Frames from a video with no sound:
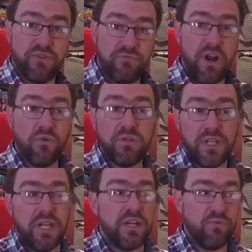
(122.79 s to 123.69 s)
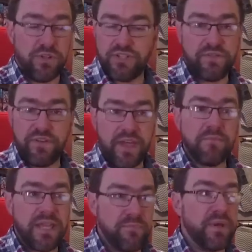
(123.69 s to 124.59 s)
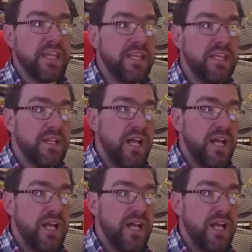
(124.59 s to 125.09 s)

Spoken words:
role, whichever that may be,